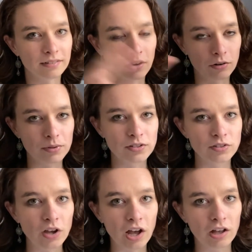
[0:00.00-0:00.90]
our
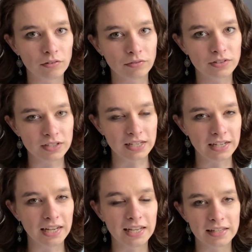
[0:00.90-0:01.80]
resolve
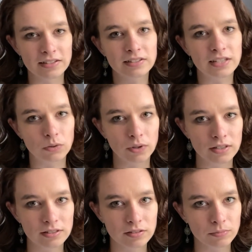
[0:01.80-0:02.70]
scene in this
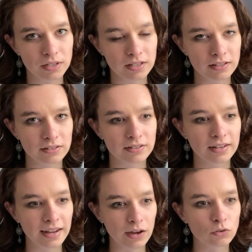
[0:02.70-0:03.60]
sequence, because
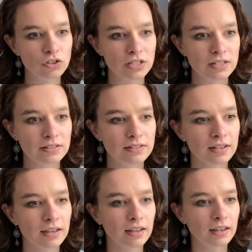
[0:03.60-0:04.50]
now she's
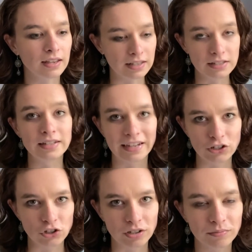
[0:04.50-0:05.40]
in
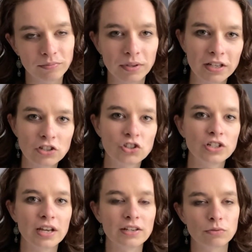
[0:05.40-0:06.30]
danger because
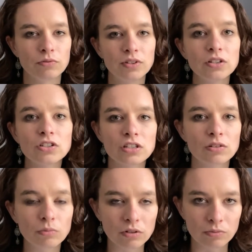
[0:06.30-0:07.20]
she has revealed to the
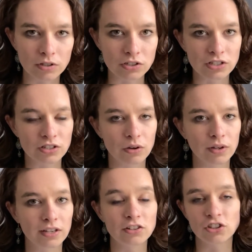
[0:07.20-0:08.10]
wolf where she's
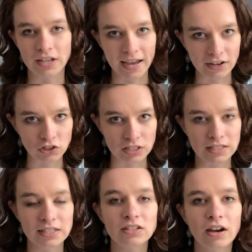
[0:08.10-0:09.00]
going. She actually
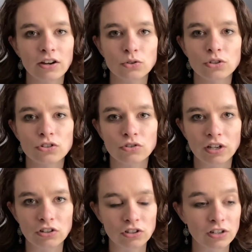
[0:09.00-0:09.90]
did talk to a
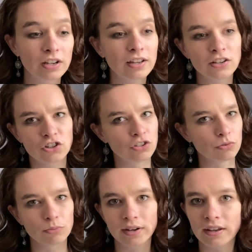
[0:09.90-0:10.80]
stranger. She's
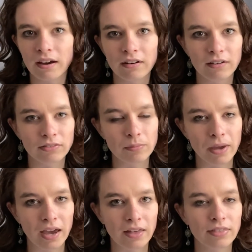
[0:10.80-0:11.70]
already gone off the
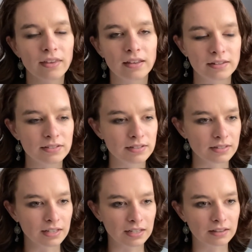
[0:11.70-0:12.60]
path, and this is
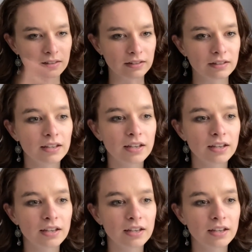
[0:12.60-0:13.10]
like the